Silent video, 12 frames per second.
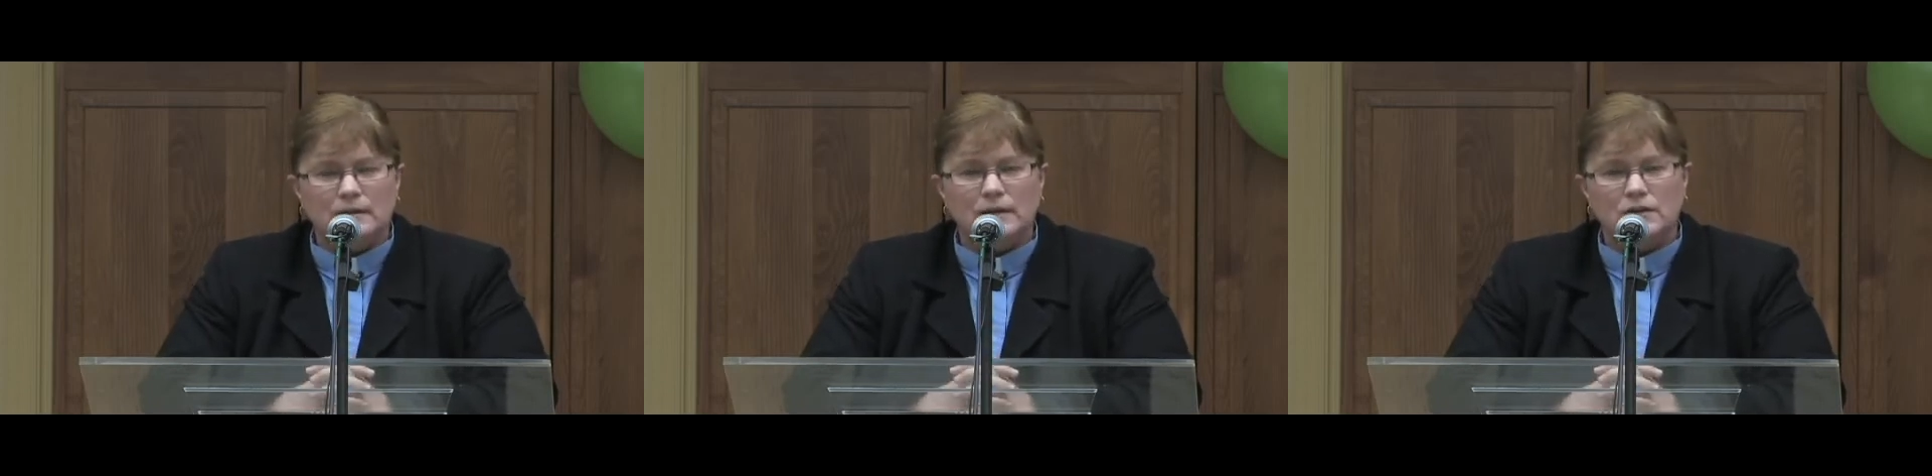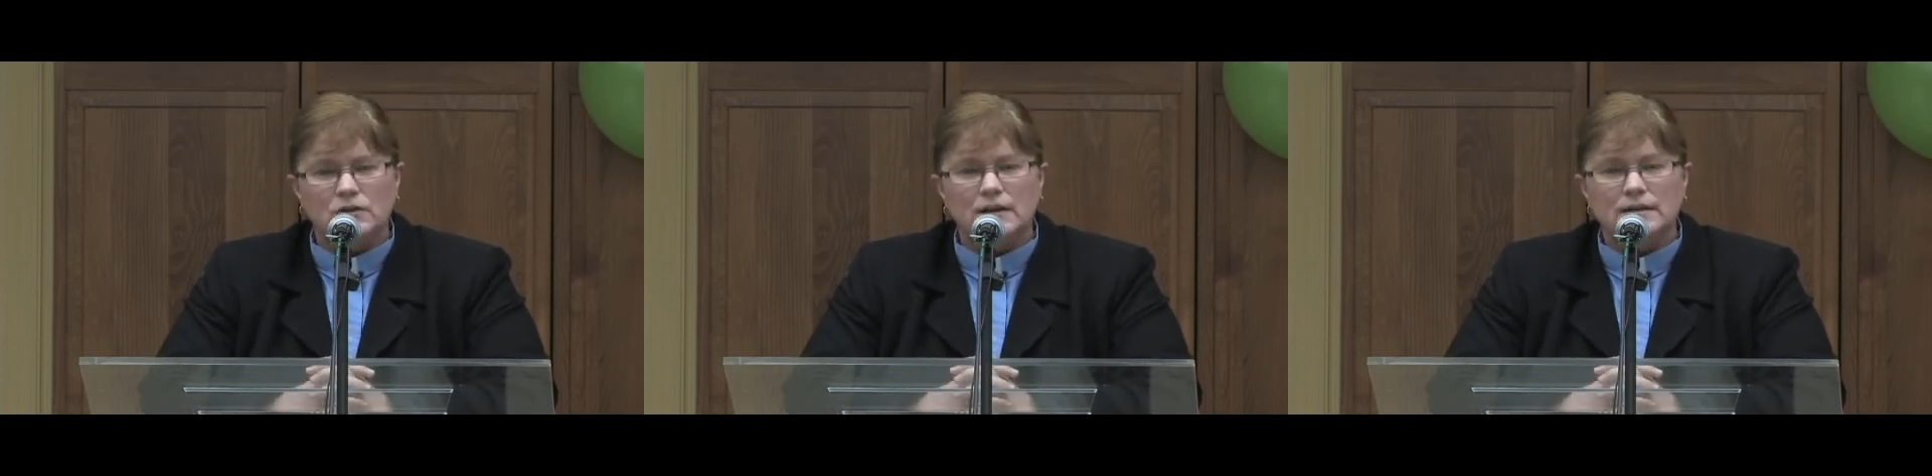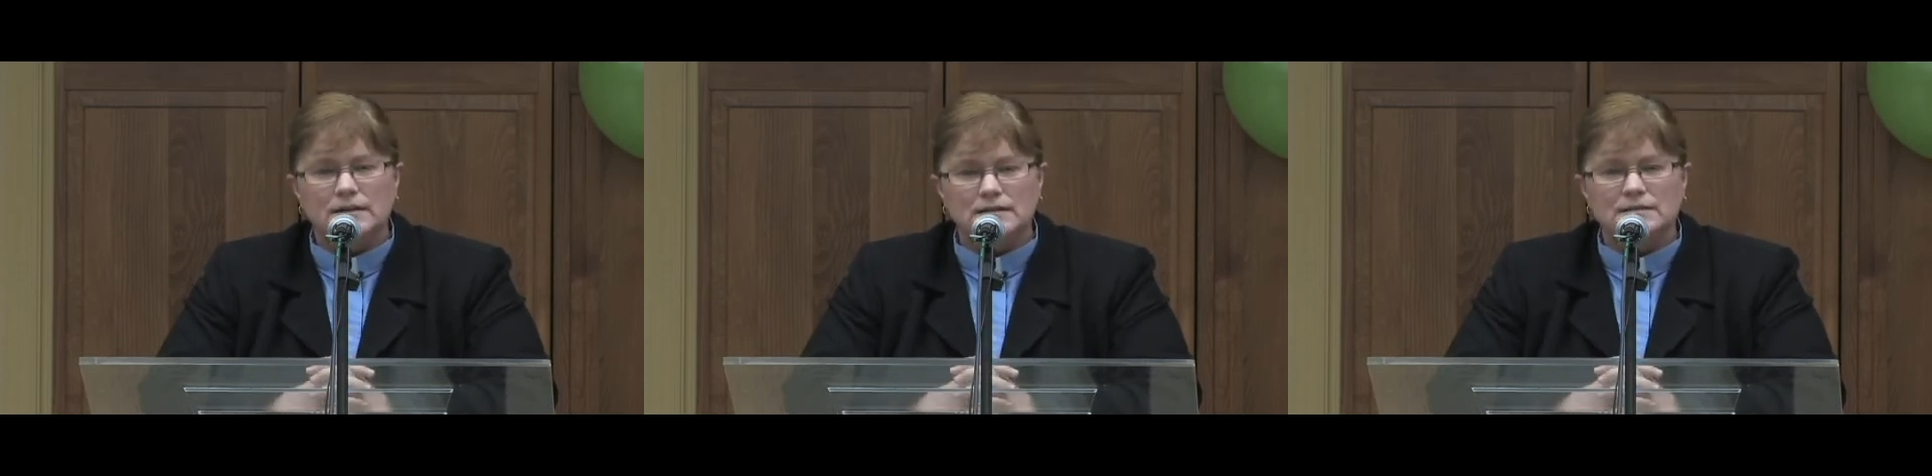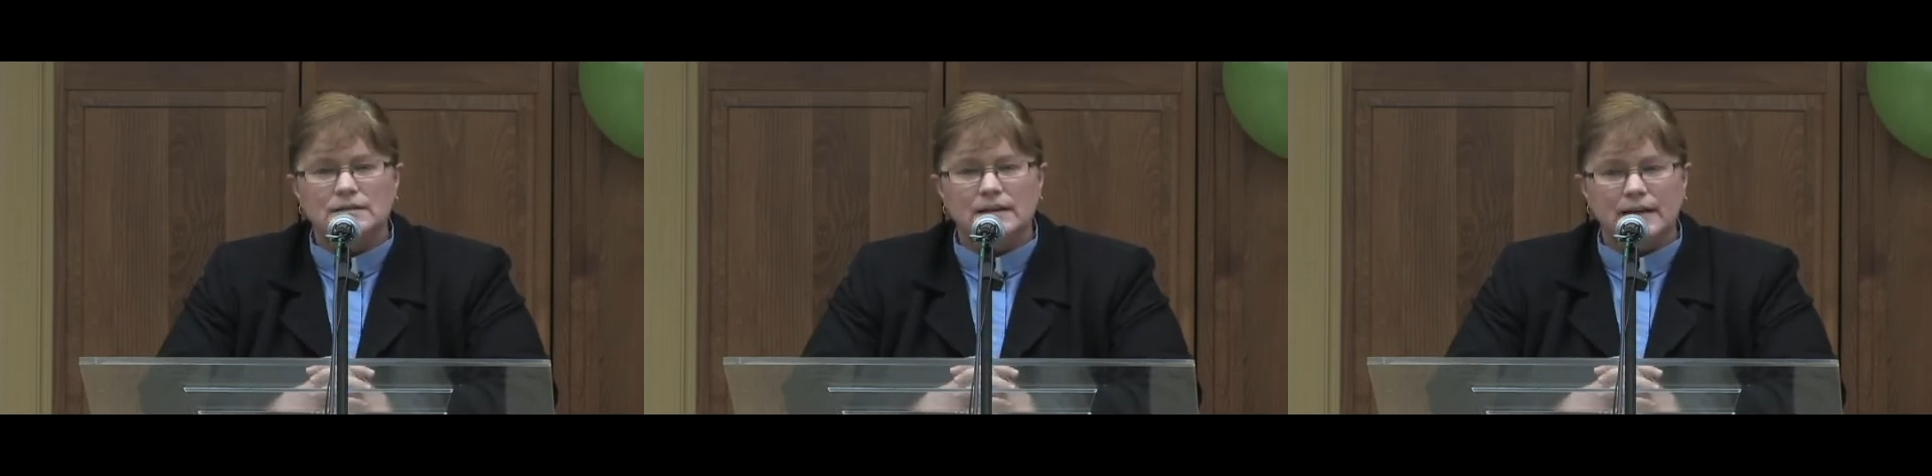that you can
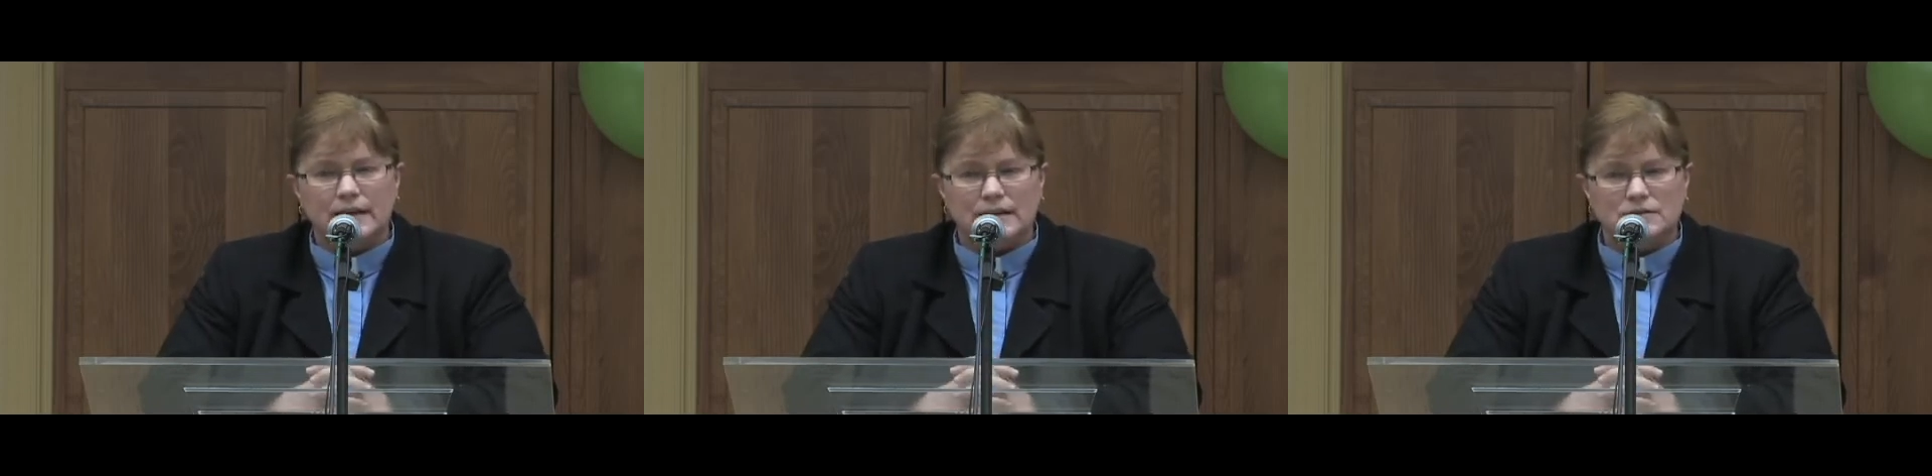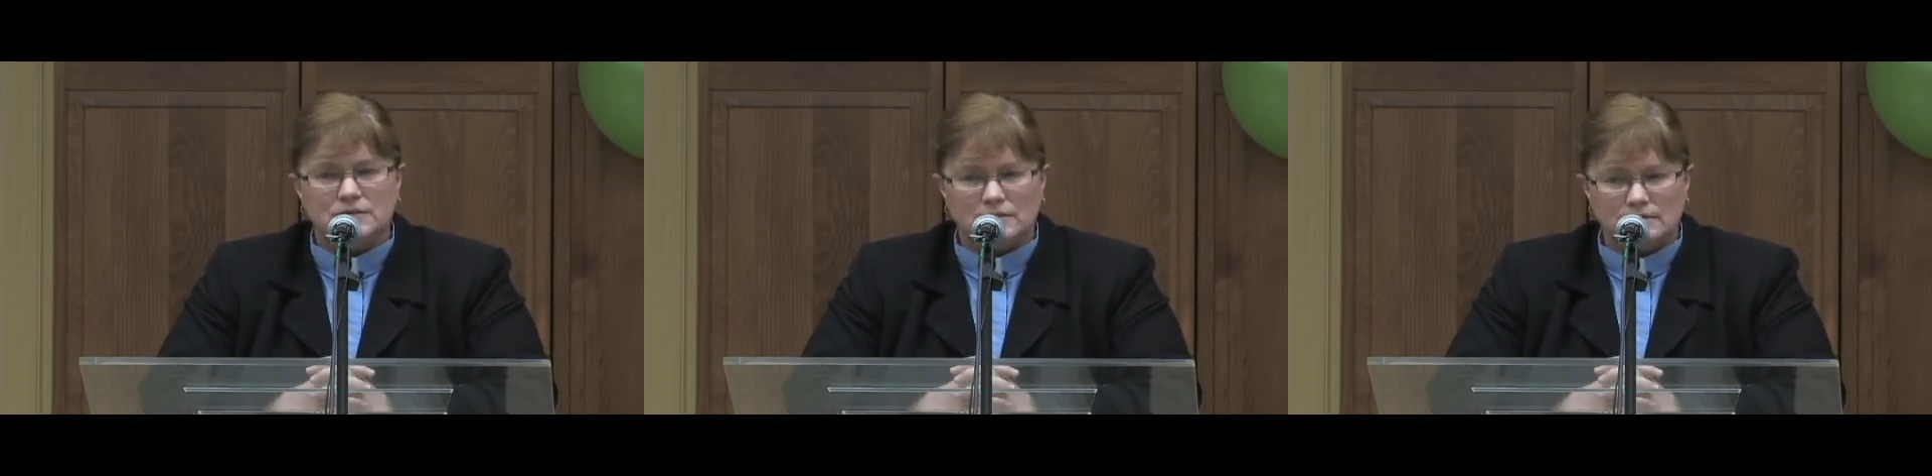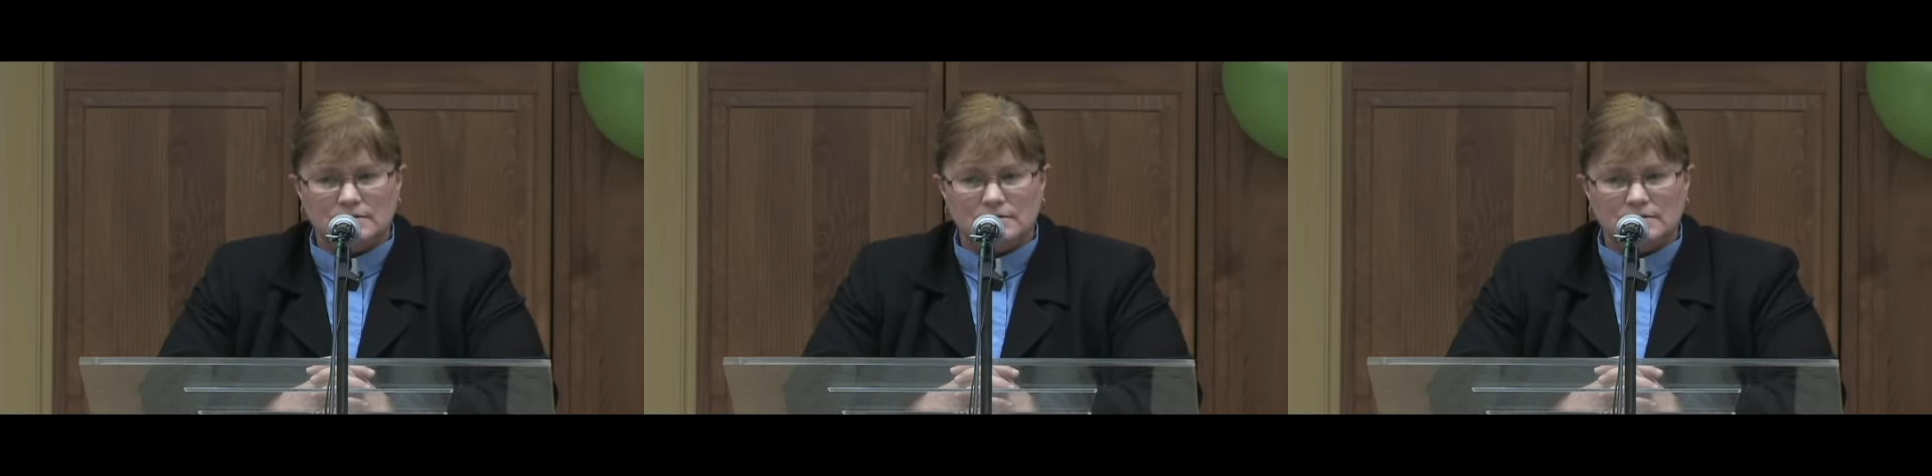disengage.